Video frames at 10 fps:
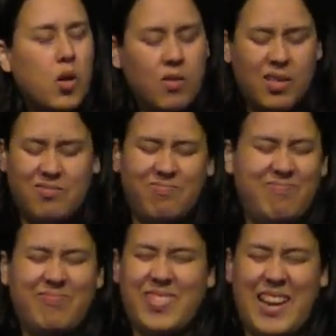you have
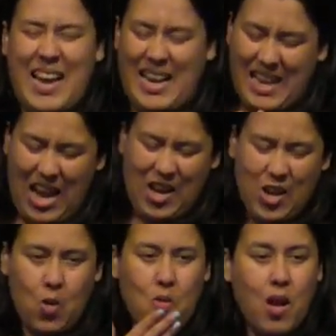three months and you
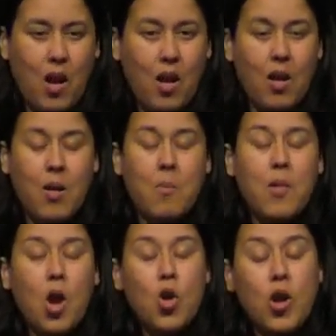might have plenty of time
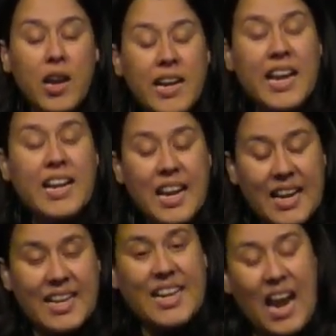to catch up, but now
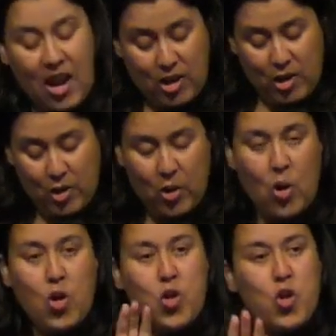you're saying, oh,
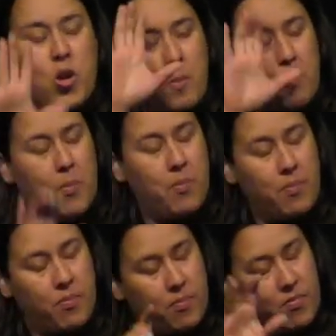I can't do
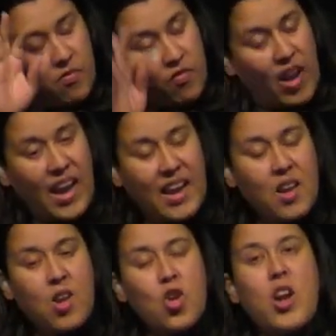it. I'm not going to
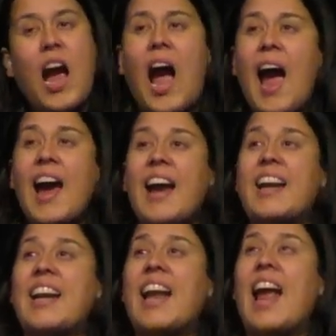succeed. I
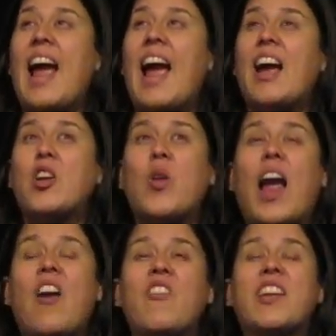can't make it to my
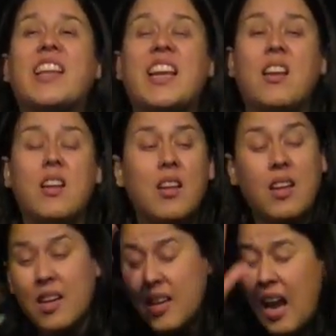goal. I'm
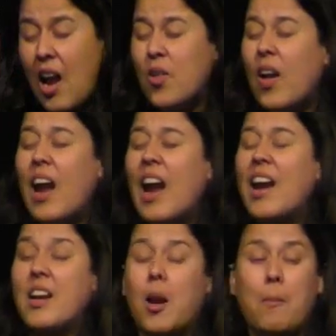just going to withdraw from
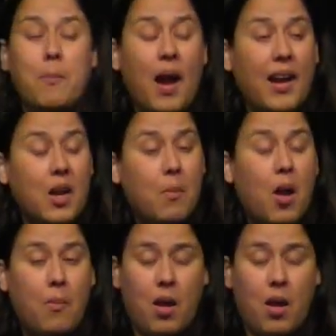the class and quit